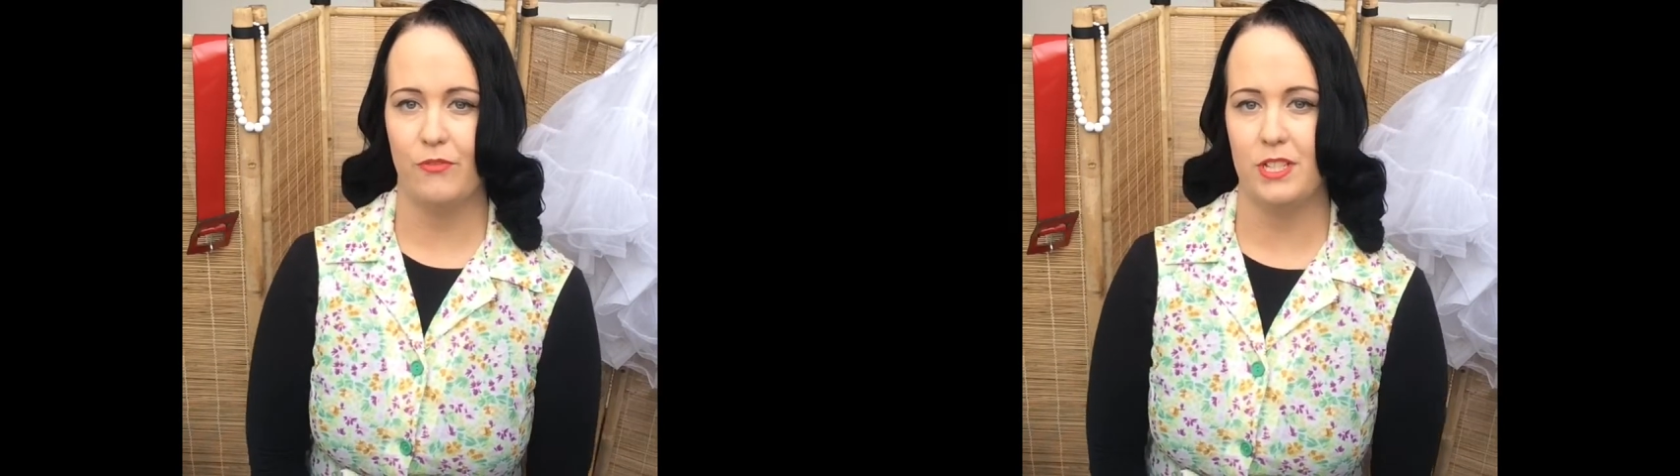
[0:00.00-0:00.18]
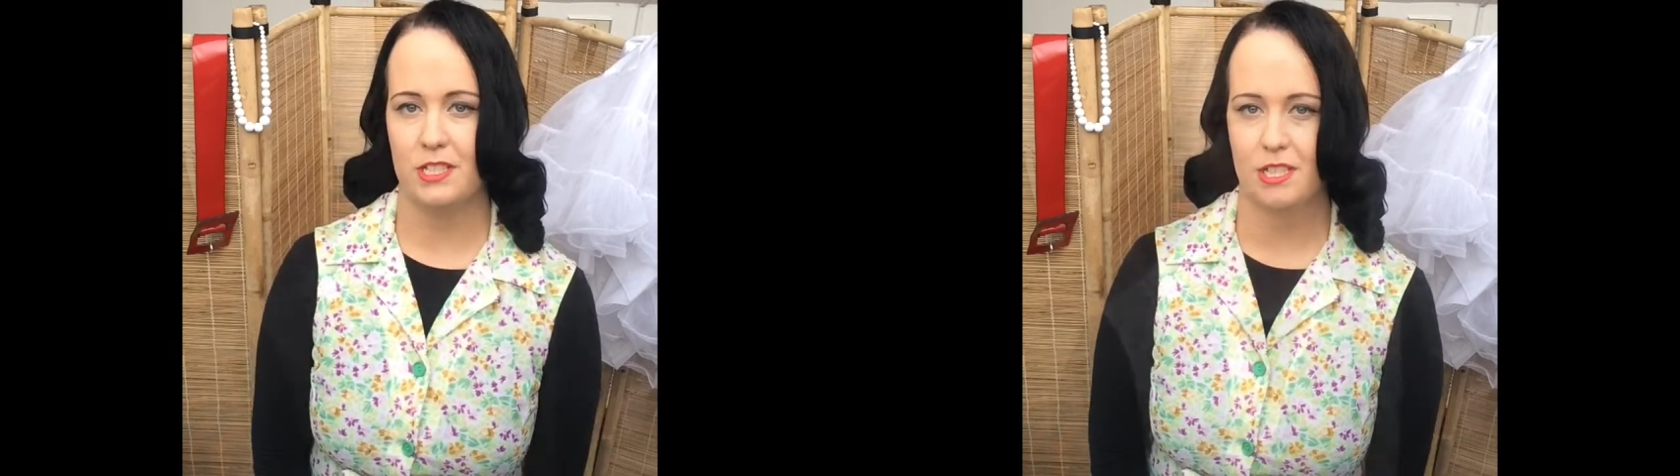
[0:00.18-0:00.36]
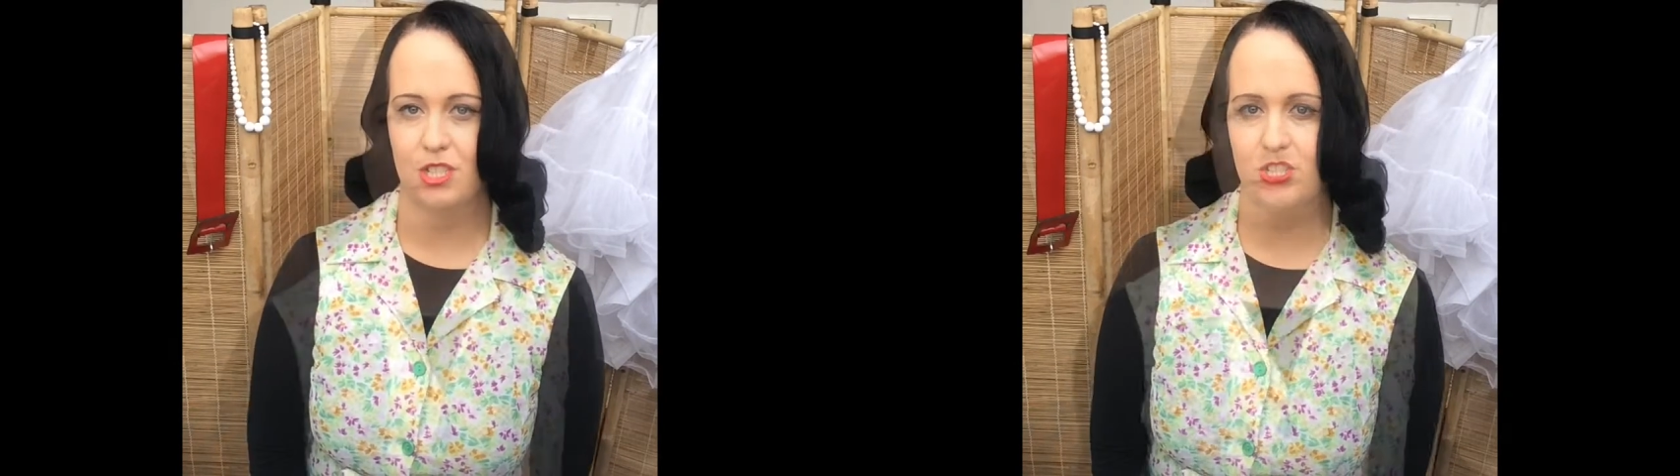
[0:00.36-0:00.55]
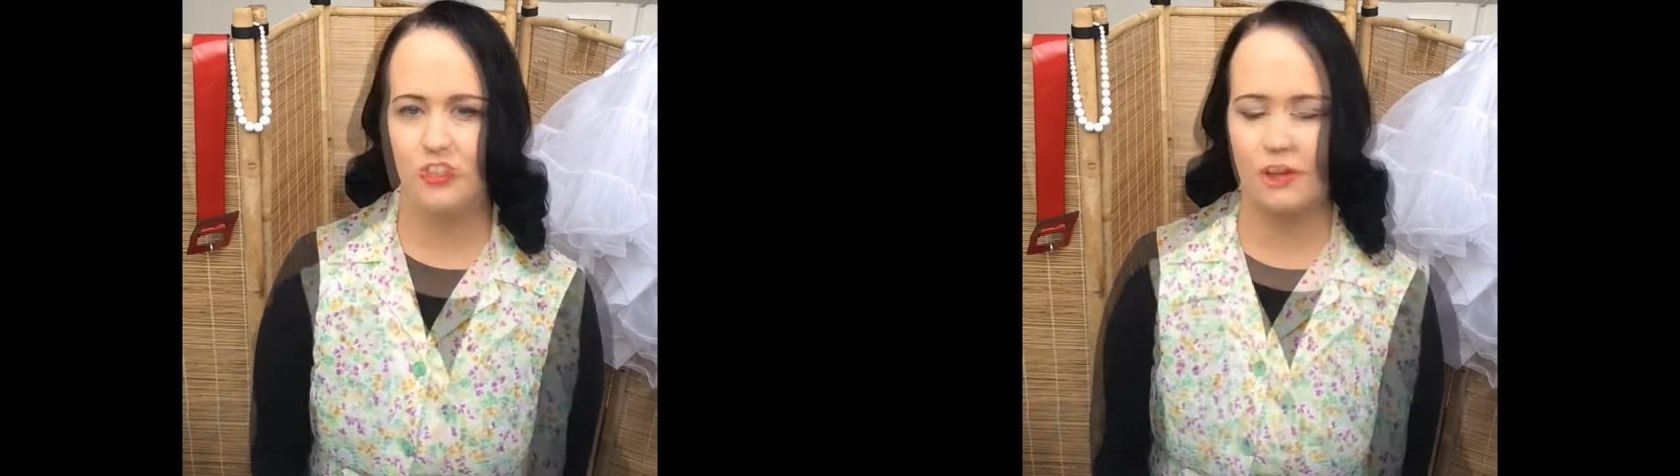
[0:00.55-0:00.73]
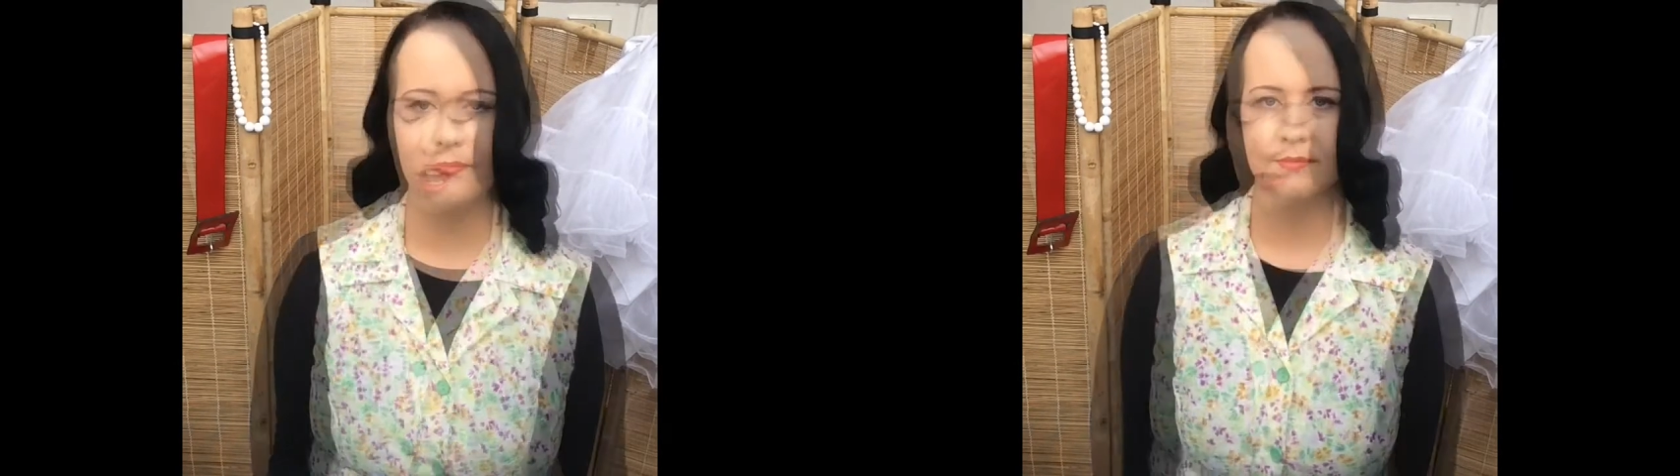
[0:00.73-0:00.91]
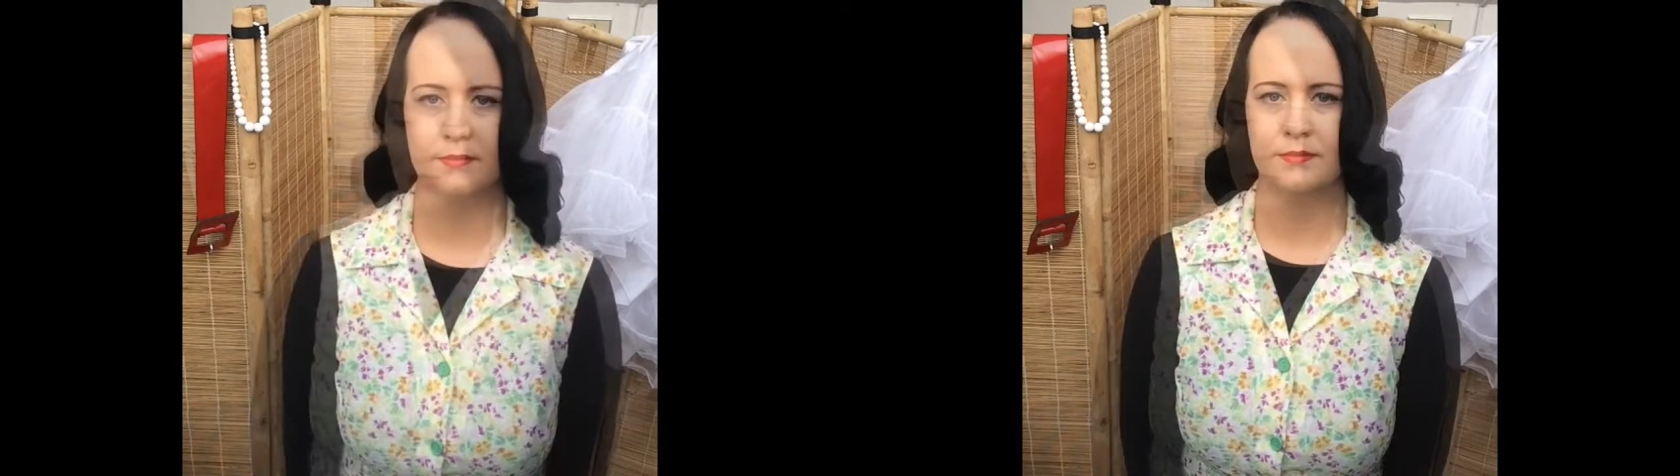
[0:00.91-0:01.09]
vintage
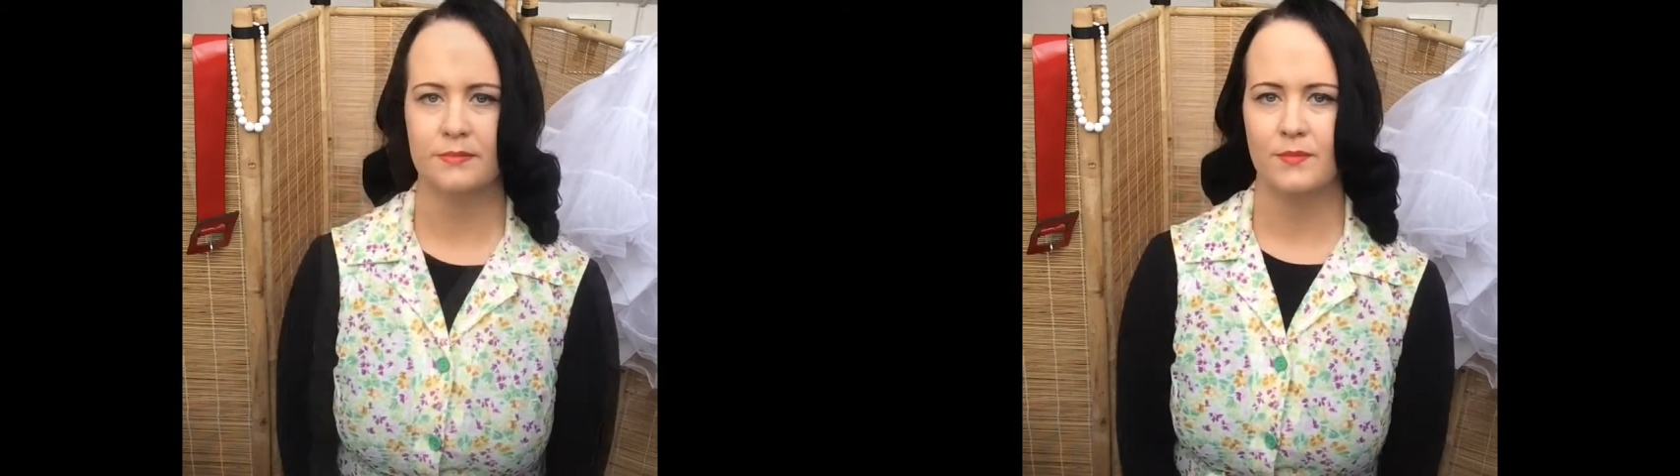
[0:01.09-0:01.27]
style.